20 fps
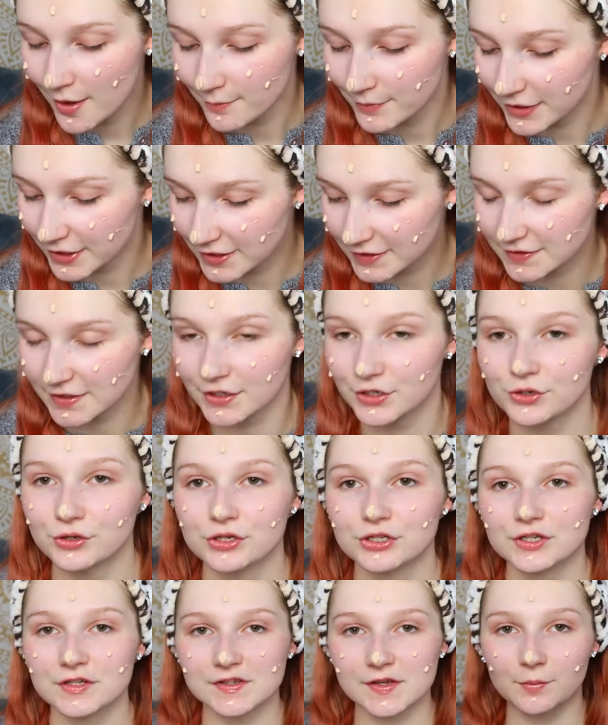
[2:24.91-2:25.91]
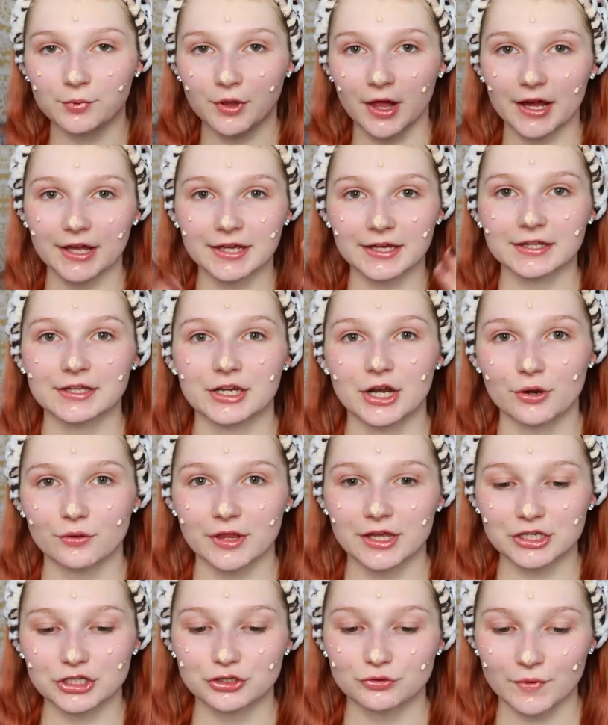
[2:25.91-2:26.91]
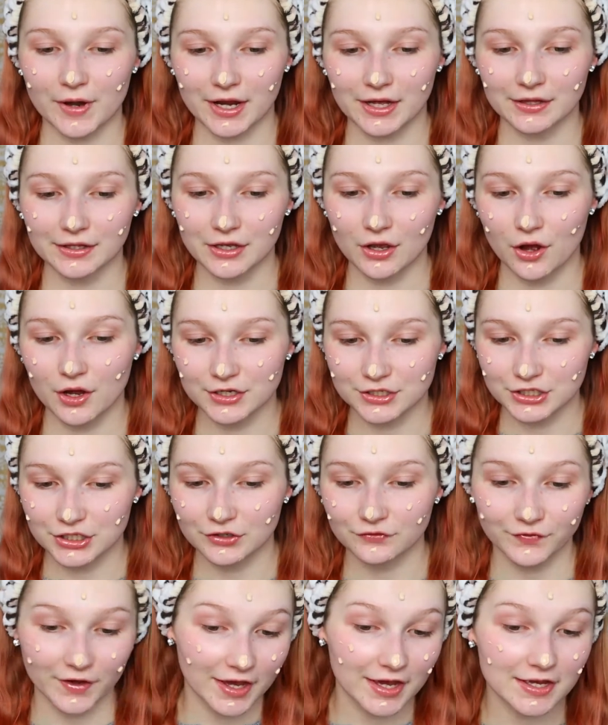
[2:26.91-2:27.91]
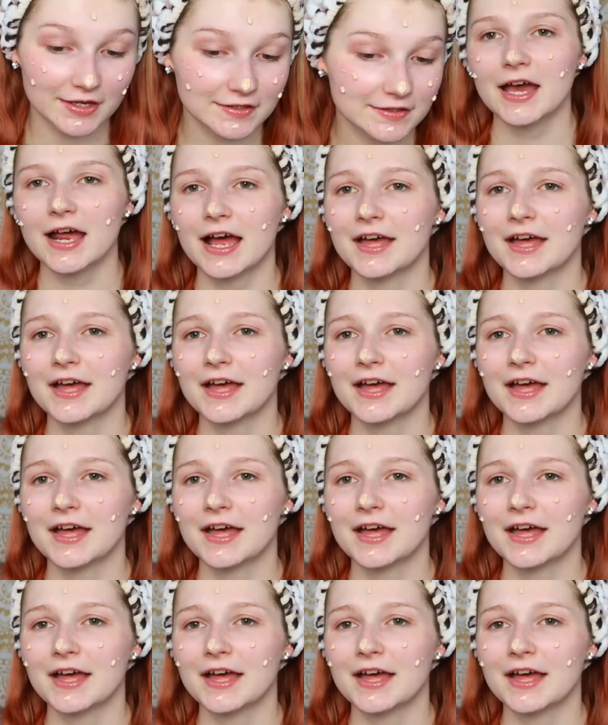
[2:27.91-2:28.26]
because then you can just apply it, directly onto your face.